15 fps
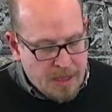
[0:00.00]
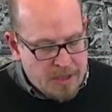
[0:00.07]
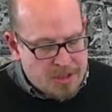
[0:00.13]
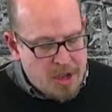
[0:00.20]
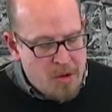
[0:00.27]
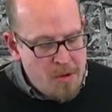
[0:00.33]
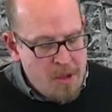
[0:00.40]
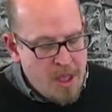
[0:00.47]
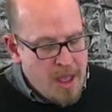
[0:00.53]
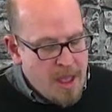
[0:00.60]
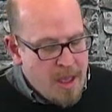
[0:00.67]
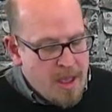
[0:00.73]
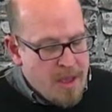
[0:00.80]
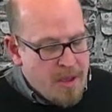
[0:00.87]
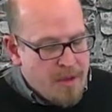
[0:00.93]
So,
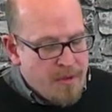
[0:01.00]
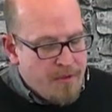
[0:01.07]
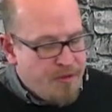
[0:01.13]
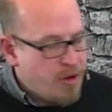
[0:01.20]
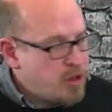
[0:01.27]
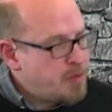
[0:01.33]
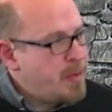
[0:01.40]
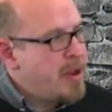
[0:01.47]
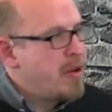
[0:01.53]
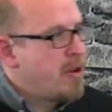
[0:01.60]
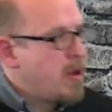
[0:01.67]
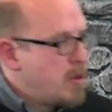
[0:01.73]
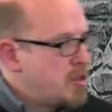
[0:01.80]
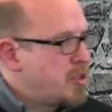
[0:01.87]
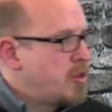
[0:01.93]
First Peter
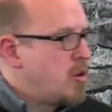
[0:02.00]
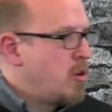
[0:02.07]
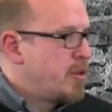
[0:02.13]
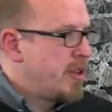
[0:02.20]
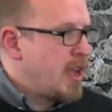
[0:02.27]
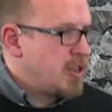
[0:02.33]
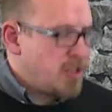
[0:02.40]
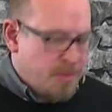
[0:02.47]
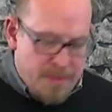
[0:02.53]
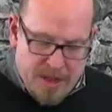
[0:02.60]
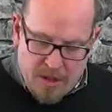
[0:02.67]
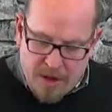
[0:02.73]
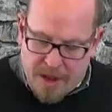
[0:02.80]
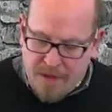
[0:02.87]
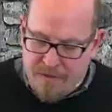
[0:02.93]
goes to the Old
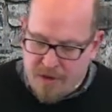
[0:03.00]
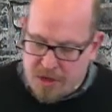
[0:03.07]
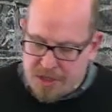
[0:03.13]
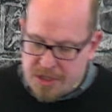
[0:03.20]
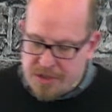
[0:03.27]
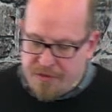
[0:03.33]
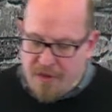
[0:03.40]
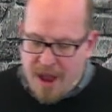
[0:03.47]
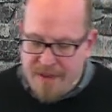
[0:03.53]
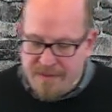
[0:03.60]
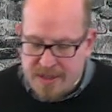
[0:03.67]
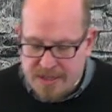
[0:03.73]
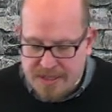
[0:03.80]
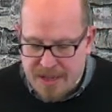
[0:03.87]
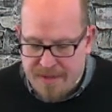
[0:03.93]
Testament. Look in verses
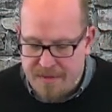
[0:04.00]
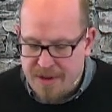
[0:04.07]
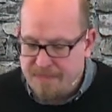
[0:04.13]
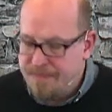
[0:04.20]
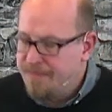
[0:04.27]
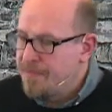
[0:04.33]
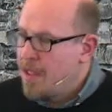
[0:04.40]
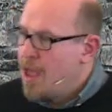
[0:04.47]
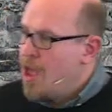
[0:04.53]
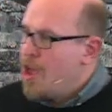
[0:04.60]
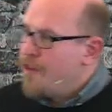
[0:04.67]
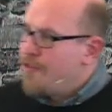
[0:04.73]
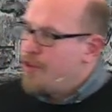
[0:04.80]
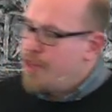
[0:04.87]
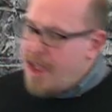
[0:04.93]
5 to 7.
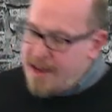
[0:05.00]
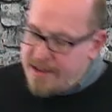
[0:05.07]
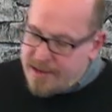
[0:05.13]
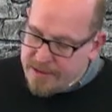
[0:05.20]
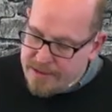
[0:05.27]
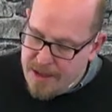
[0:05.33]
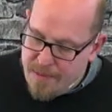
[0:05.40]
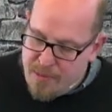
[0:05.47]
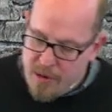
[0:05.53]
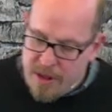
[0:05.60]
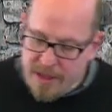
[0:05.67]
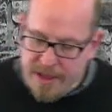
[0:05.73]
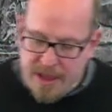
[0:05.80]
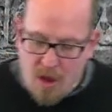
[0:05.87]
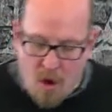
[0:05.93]
For they
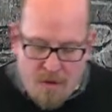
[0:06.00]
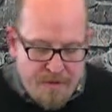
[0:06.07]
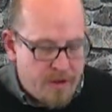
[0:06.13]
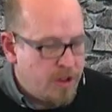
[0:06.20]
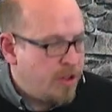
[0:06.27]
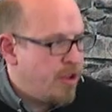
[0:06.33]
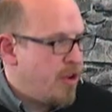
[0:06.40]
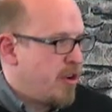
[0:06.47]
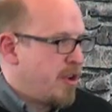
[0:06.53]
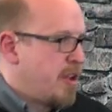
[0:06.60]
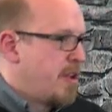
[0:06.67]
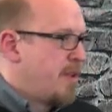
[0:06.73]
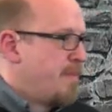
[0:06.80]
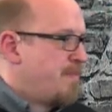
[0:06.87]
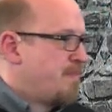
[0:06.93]
deliberately
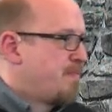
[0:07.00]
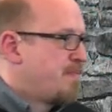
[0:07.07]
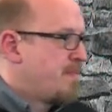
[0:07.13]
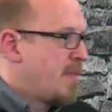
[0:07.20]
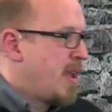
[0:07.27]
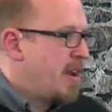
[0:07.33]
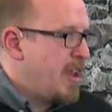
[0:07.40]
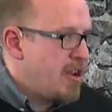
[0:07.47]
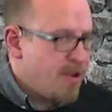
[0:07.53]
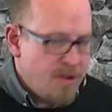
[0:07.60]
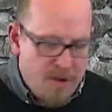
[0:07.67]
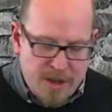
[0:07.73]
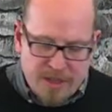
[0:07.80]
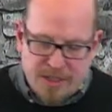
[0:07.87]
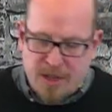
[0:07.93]
overlook, and
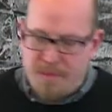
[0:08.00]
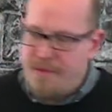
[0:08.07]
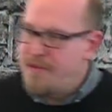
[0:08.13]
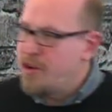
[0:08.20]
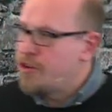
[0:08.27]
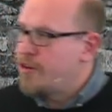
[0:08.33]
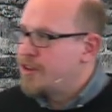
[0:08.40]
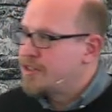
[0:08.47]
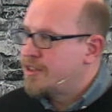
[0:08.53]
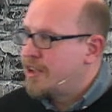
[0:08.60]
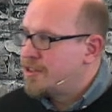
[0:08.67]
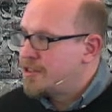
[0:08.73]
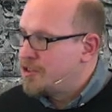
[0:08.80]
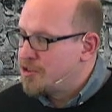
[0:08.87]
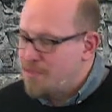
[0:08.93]
here some of your
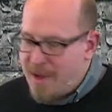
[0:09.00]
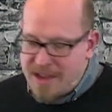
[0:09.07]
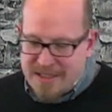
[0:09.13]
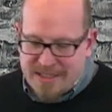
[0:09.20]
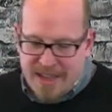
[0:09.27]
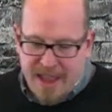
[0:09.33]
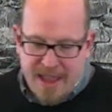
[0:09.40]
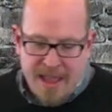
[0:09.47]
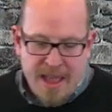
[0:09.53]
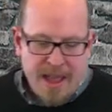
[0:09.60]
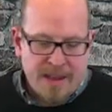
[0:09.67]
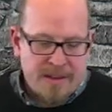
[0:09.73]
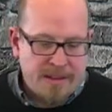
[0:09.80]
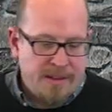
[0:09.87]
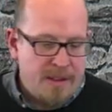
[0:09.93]
translations might say
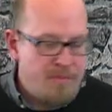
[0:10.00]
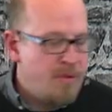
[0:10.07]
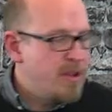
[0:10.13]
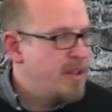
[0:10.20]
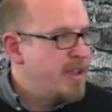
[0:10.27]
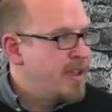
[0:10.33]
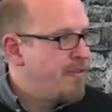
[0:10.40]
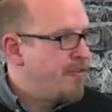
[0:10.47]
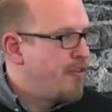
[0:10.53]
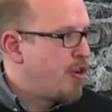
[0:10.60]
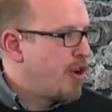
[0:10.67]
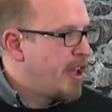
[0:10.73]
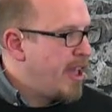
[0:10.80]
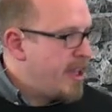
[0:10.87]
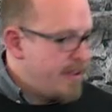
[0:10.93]
deliberately
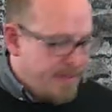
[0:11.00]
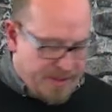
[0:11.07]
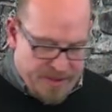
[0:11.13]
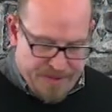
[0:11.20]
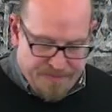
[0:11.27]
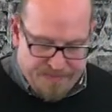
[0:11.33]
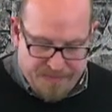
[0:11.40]
forget.